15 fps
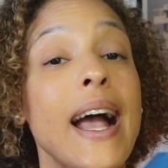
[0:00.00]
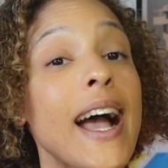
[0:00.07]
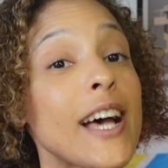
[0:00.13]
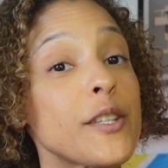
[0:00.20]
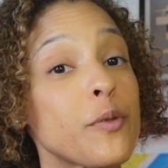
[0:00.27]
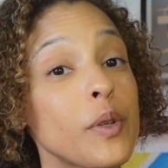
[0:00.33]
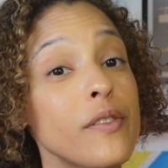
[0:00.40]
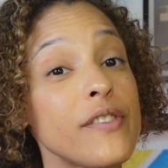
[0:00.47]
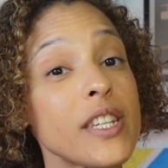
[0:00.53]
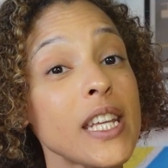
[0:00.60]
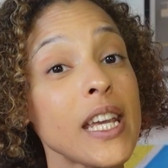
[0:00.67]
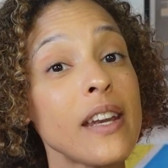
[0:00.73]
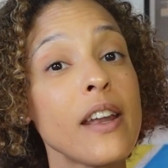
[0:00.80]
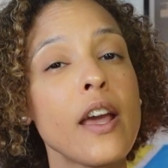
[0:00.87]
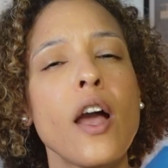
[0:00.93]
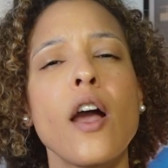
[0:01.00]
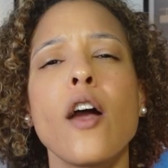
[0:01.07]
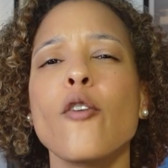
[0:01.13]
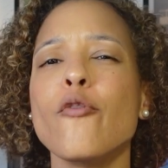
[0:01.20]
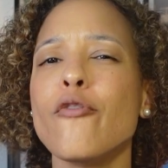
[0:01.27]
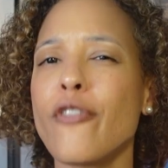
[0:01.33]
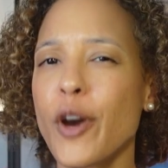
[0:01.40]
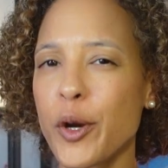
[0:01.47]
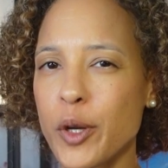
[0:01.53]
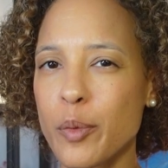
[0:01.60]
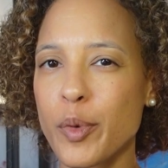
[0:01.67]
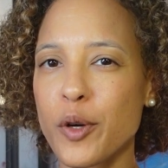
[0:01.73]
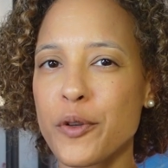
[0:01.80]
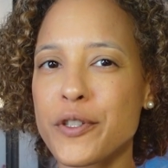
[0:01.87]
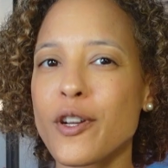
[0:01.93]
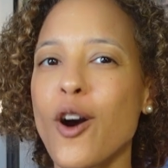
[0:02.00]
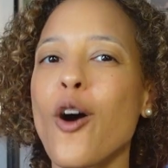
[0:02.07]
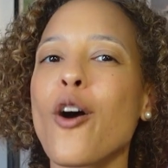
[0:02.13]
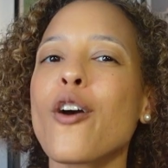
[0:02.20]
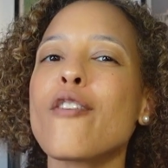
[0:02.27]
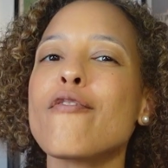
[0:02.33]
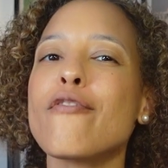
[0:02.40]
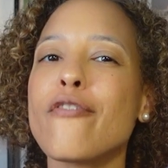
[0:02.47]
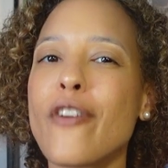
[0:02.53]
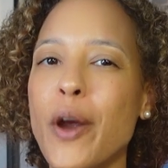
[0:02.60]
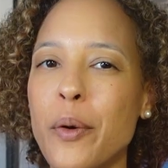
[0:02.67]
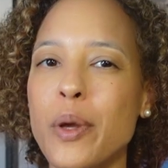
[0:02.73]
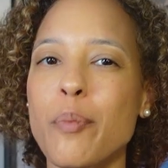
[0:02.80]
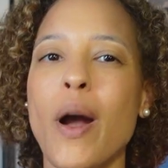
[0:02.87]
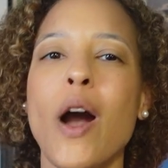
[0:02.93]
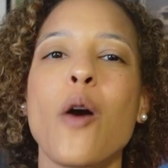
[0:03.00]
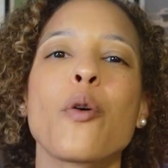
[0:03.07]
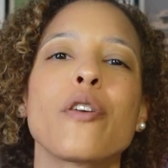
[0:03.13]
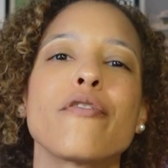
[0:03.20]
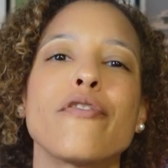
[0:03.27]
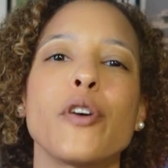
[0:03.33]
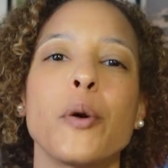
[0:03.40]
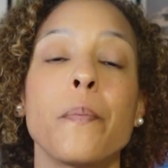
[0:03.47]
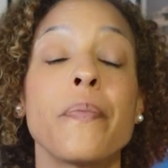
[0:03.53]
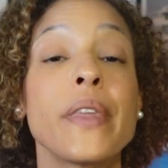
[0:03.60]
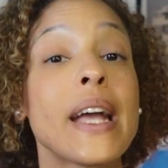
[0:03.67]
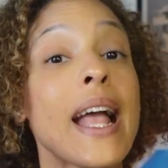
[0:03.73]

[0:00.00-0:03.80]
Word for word: As we've seen, variables are very powerful,